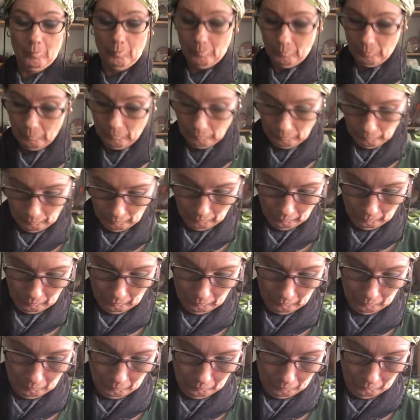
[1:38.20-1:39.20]

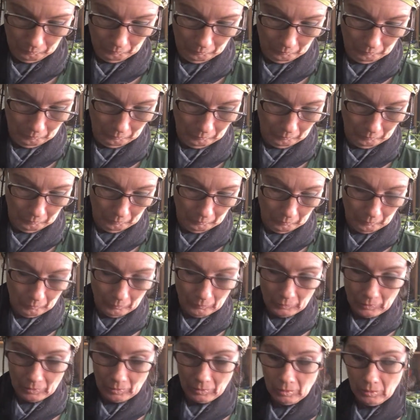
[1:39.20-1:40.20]

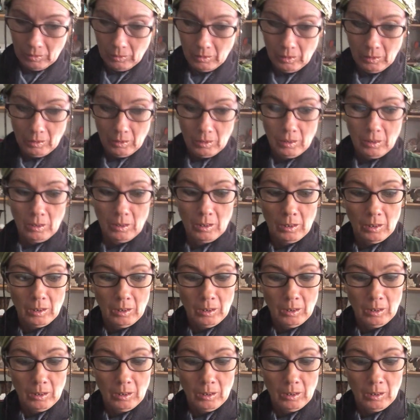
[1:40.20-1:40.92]
[no speech]